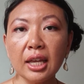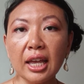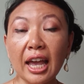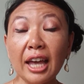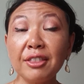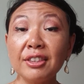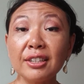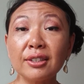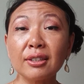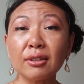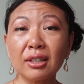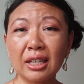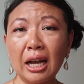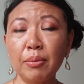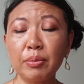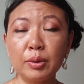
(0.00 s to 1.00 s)
And this
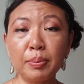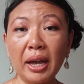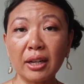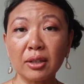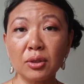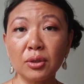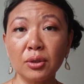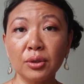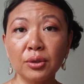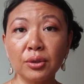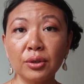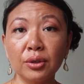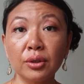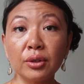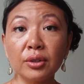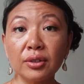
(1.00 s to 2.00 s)
comes back to
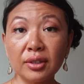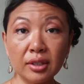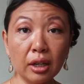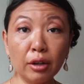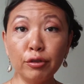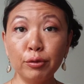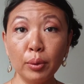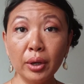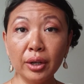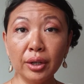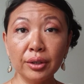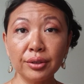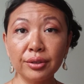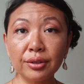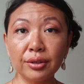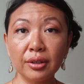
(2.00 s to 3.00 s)

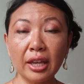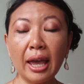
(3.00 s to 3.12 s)
self-worth.